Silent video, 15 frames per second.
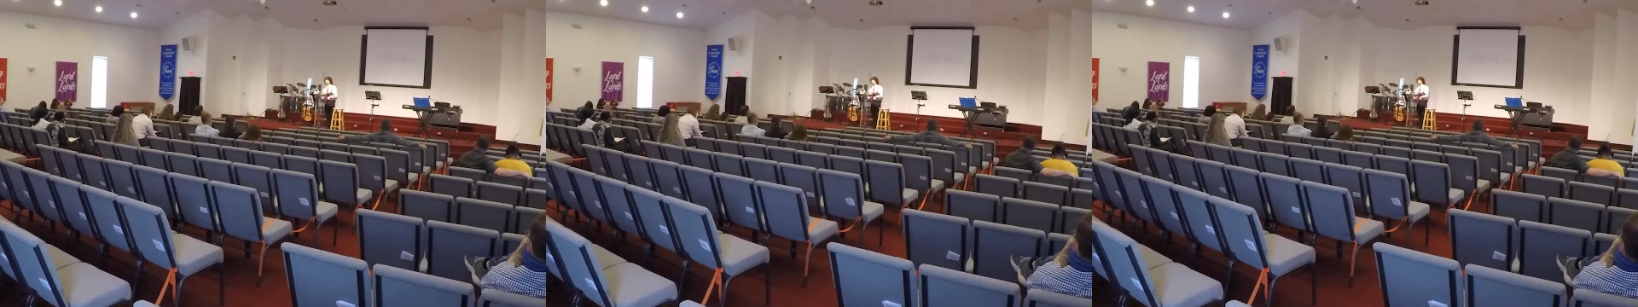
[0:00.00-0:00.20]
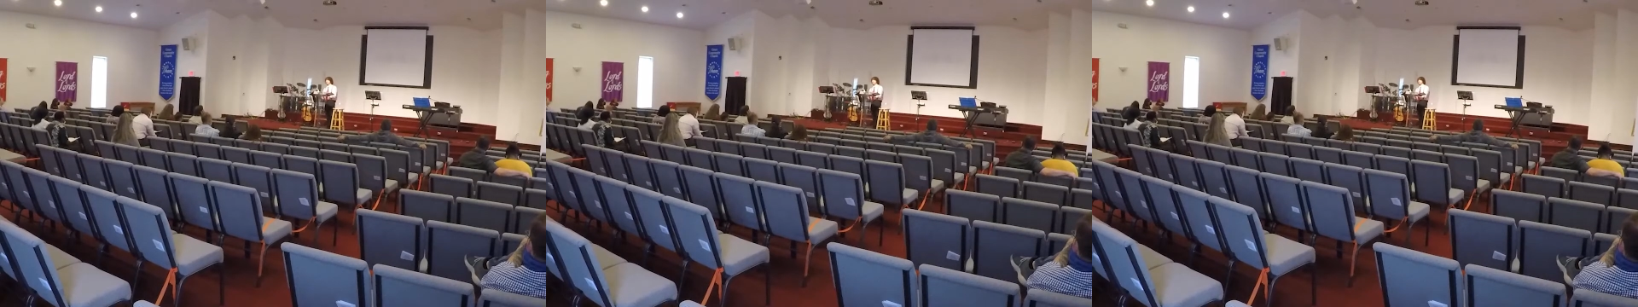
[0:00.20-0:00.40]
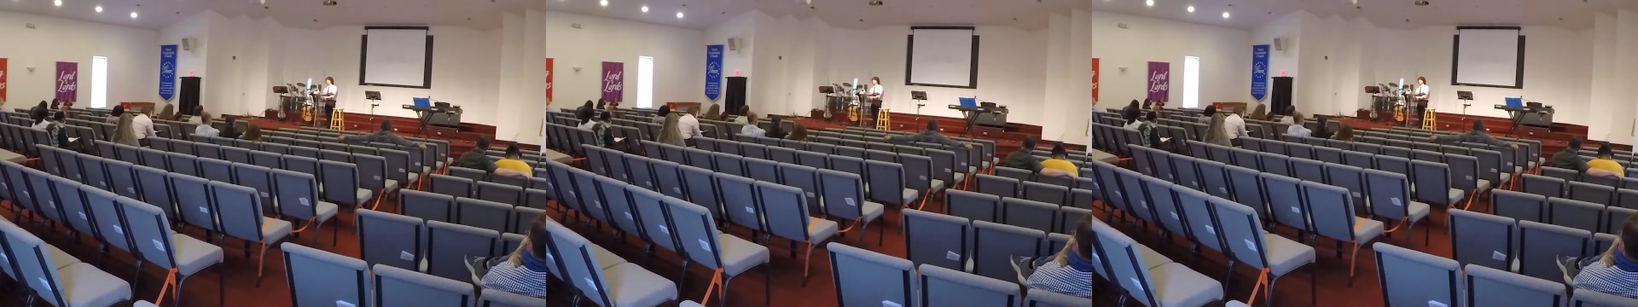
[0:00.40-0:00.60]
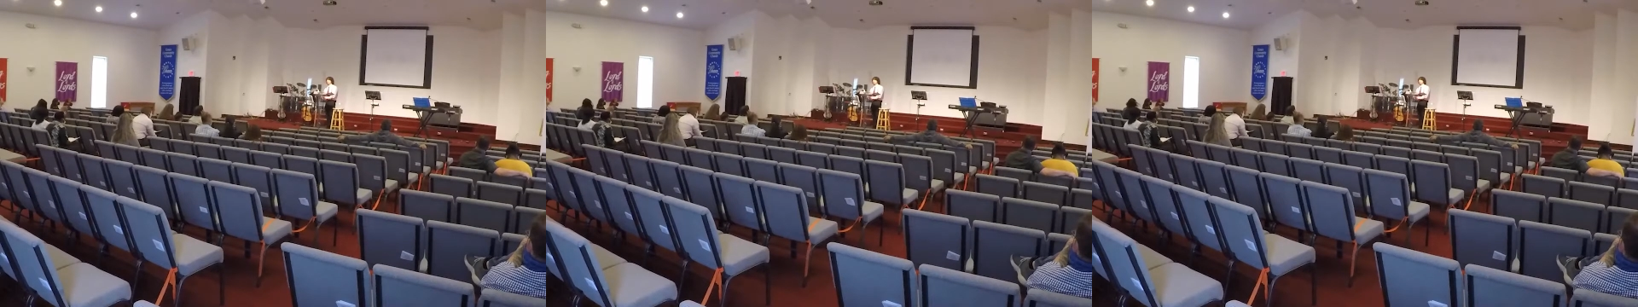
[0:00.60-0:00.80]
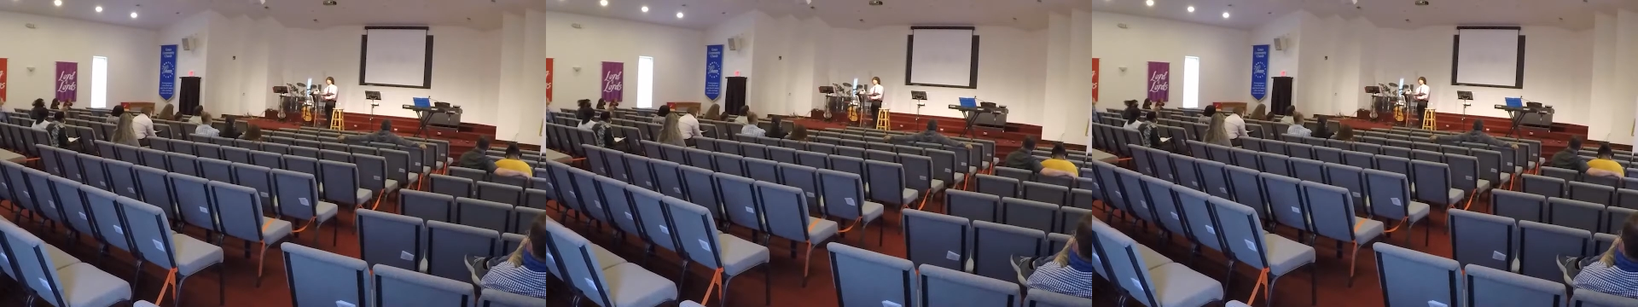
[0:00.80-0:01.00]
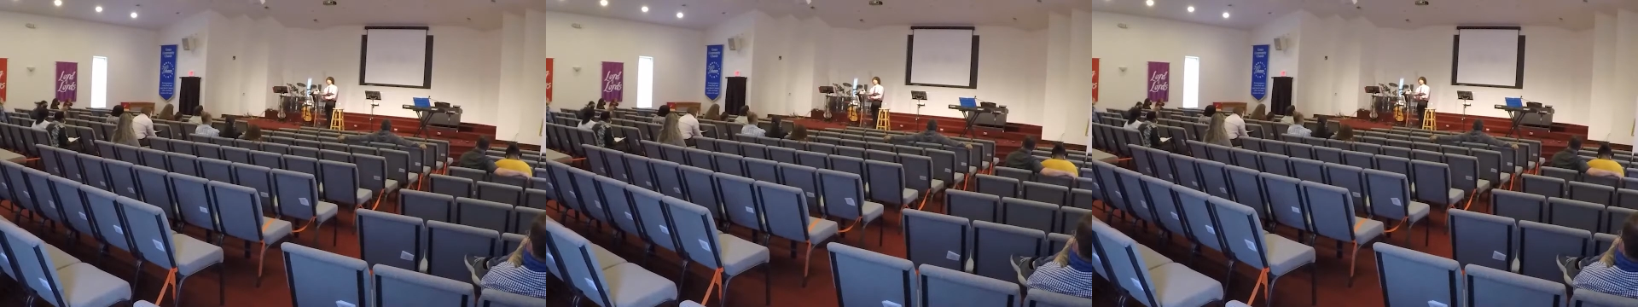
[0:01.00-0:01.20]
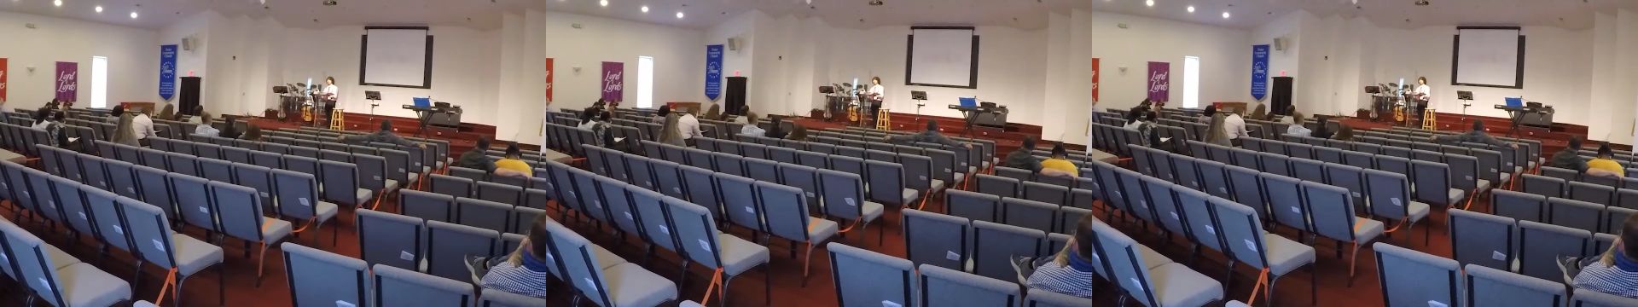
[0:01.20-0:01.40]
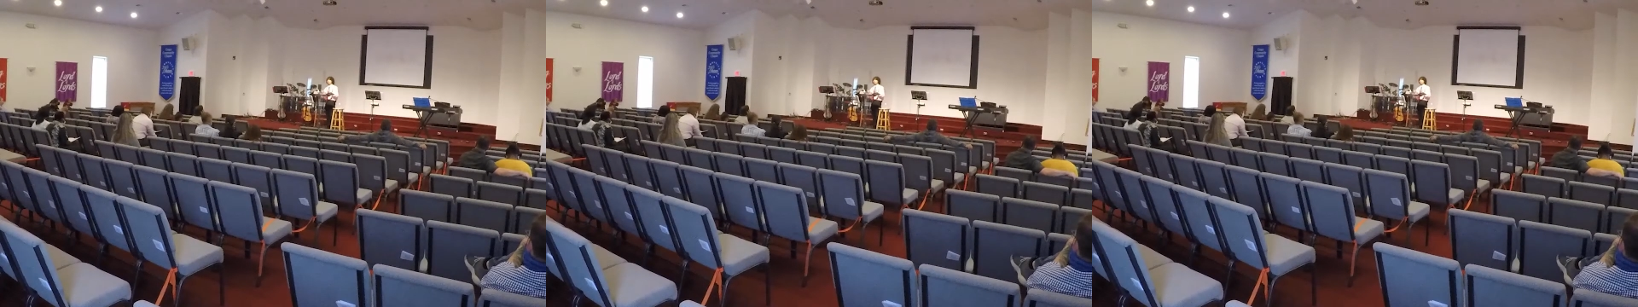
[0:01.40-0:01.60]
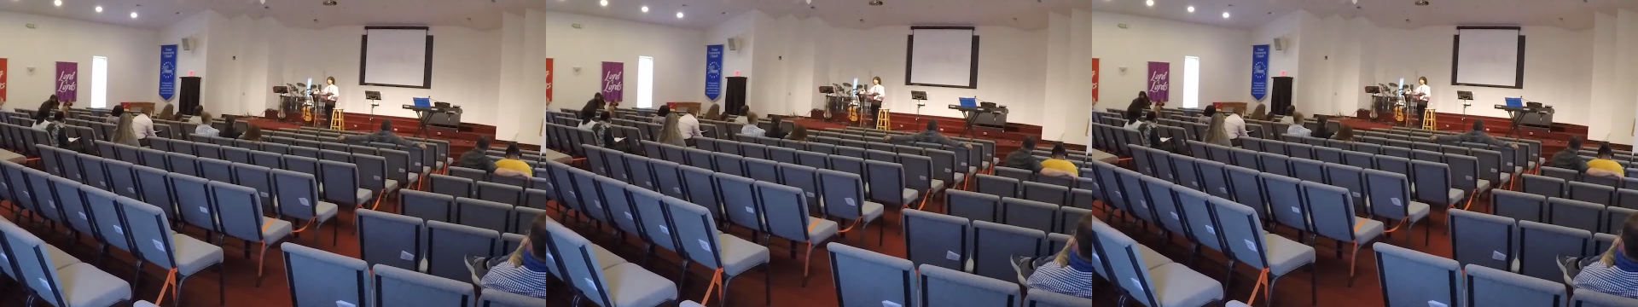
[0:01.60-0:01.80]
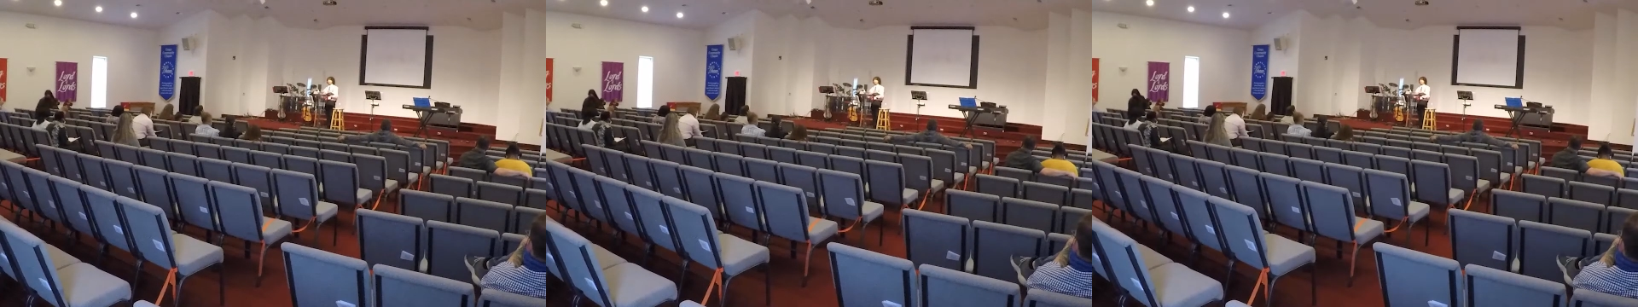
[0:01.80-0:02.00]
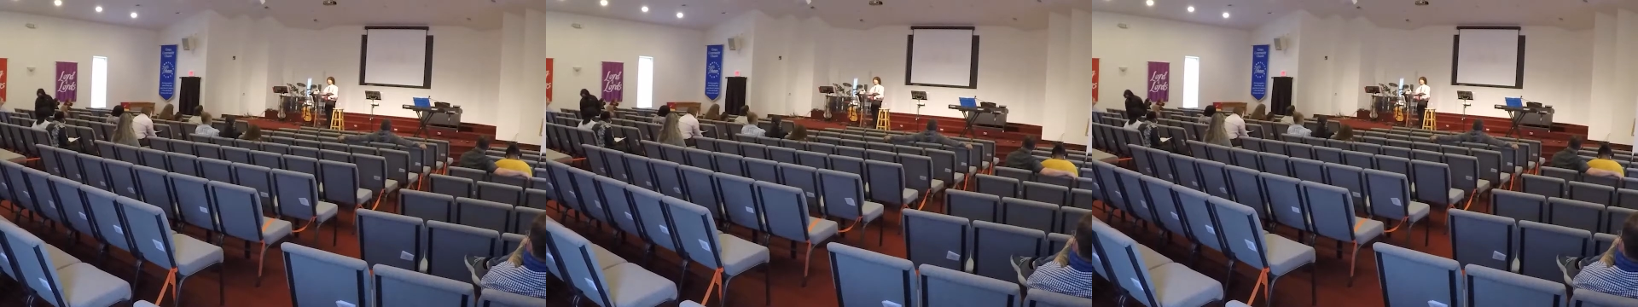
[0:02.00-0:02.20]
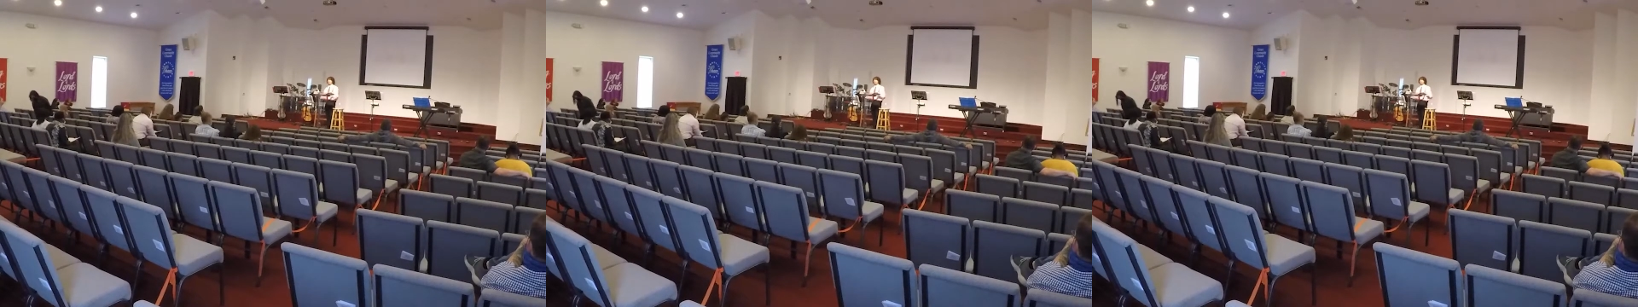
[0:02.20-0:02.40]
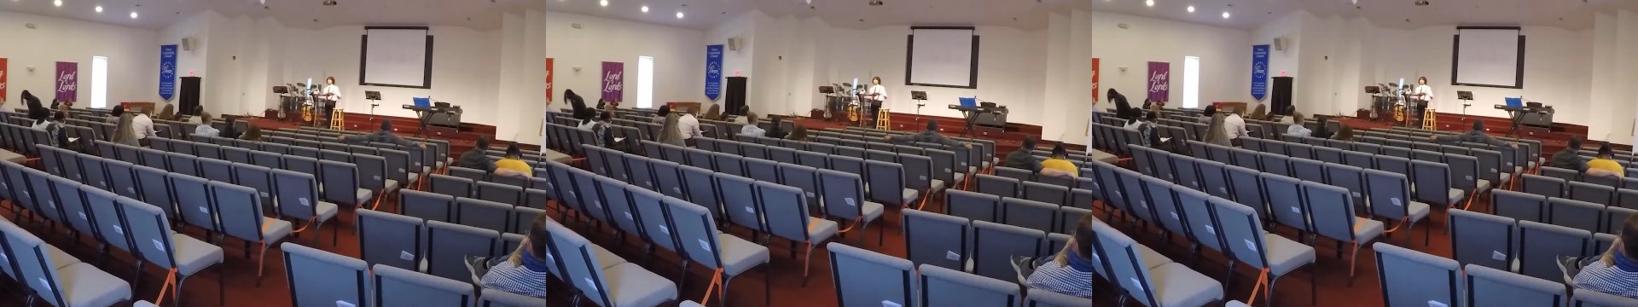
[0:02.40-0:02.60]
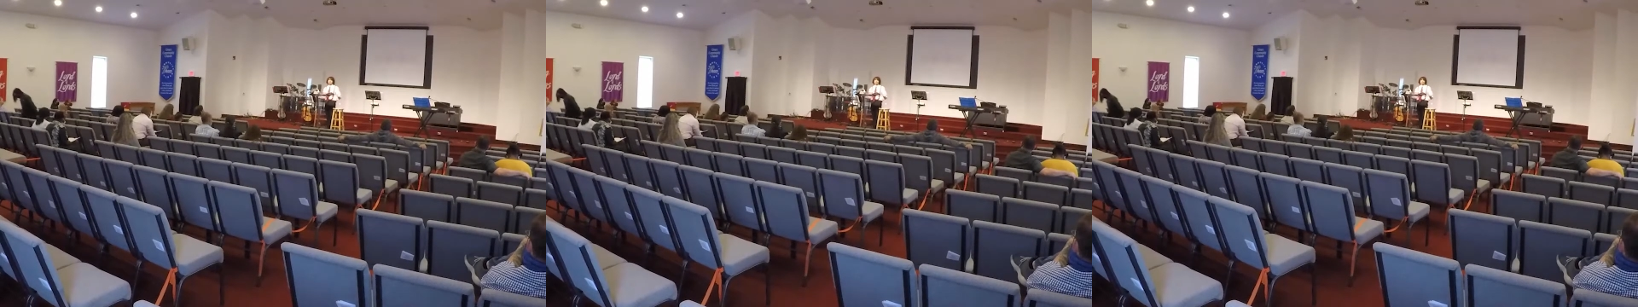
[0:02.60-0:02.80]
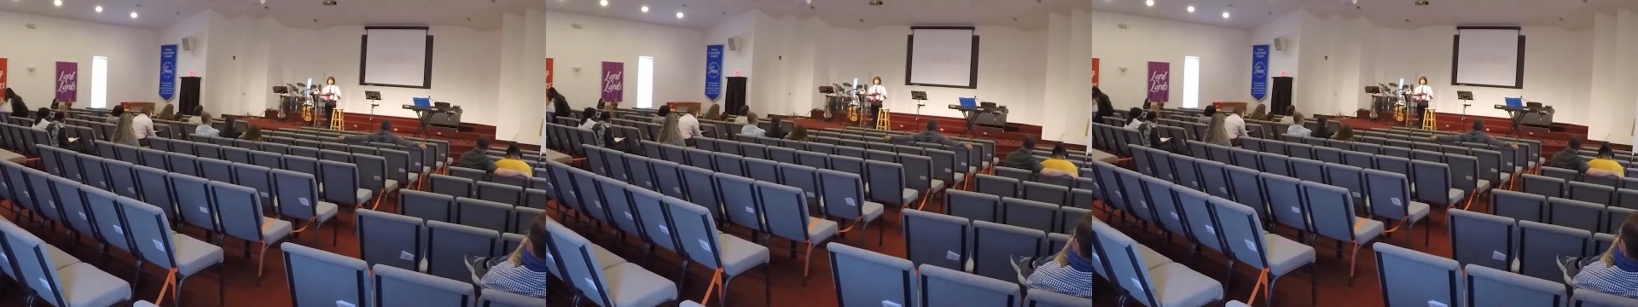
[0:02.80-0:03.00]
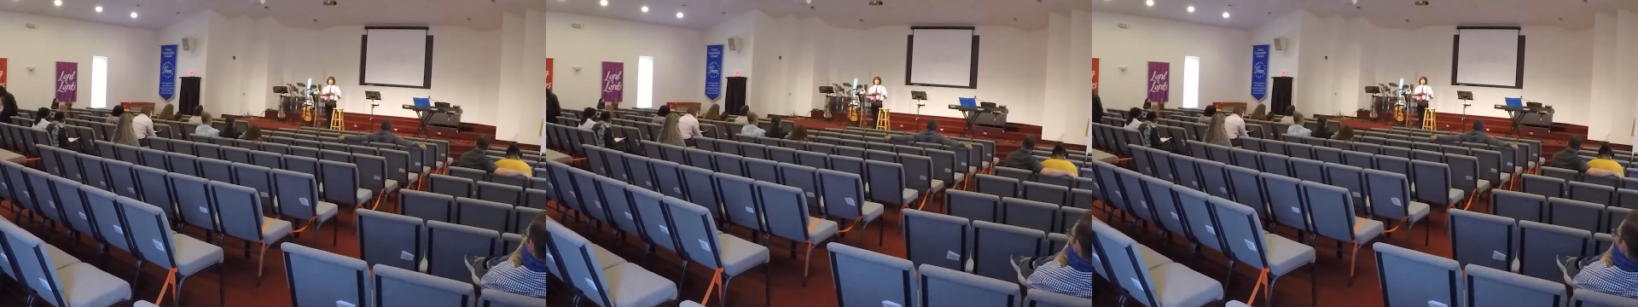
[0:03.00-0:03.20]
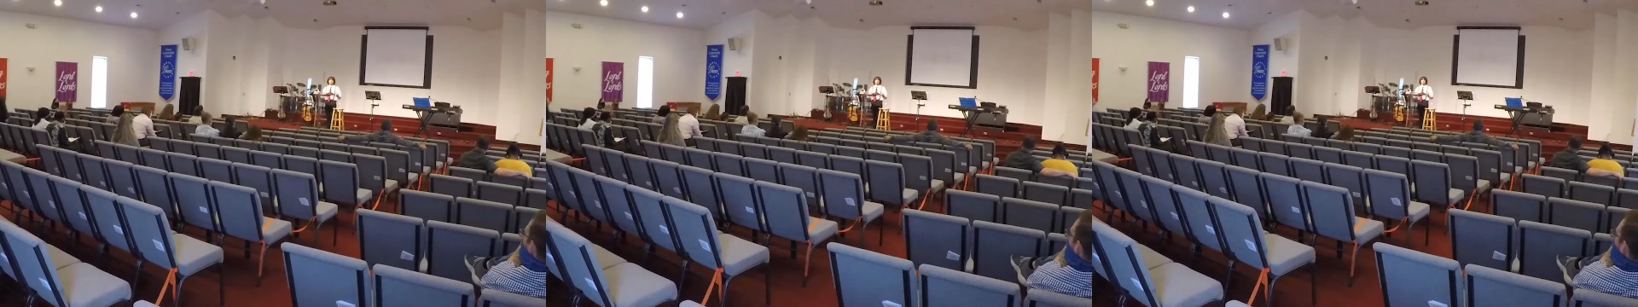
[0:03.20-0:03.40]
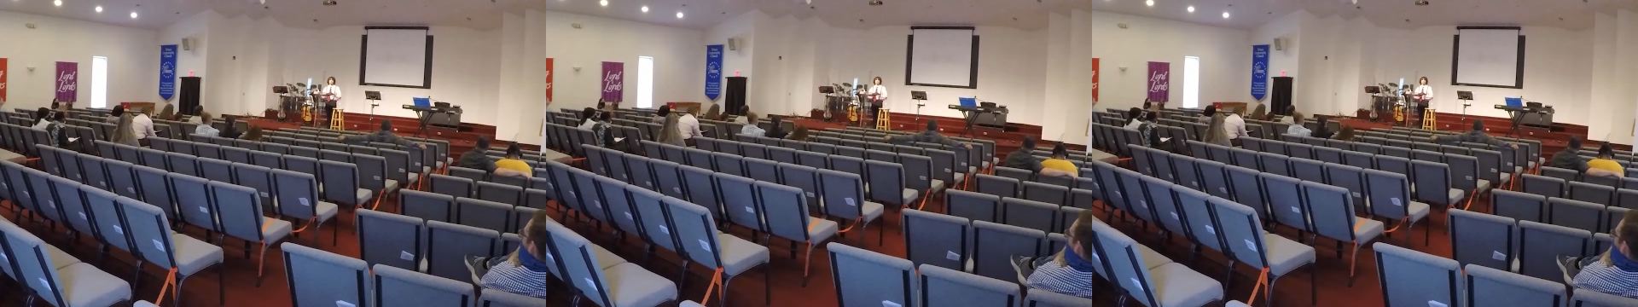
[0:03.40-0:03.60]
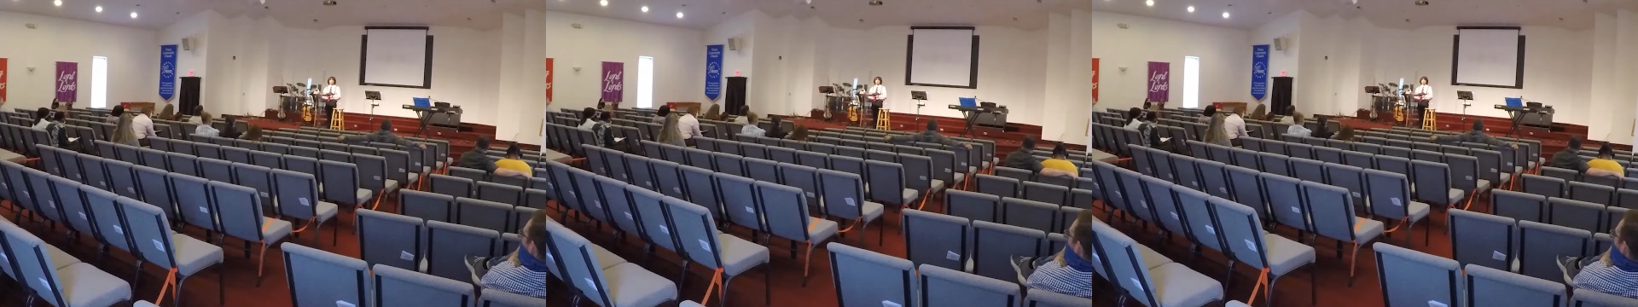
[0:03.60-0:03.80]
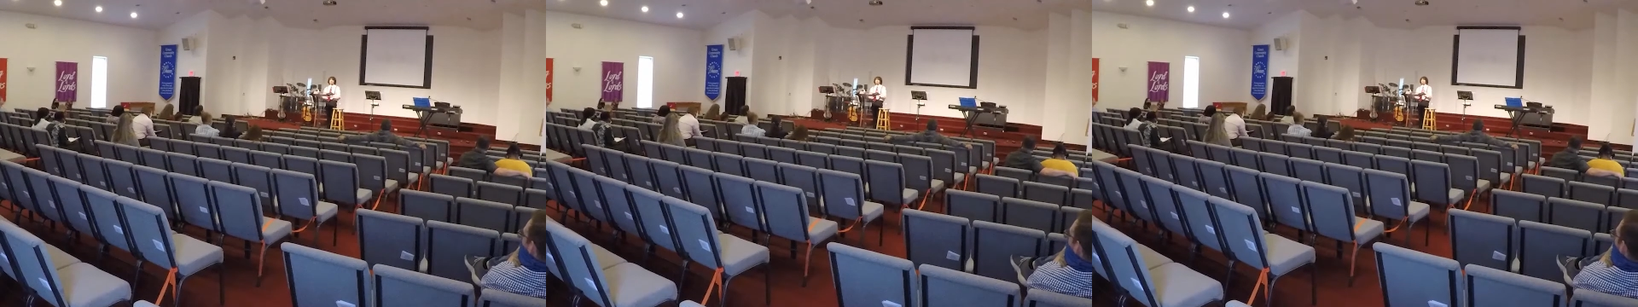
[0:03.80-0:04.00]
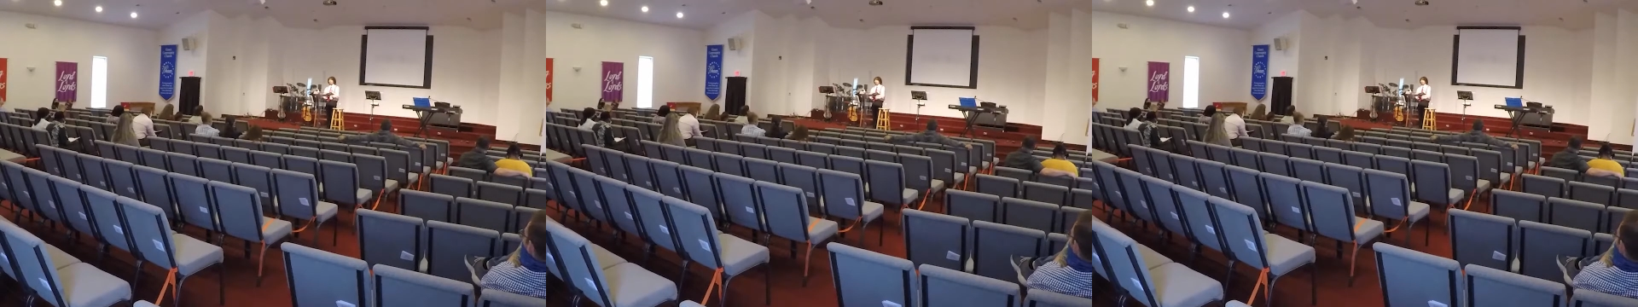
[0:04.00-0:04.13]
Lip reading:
No face is visible, so there are no lips to read.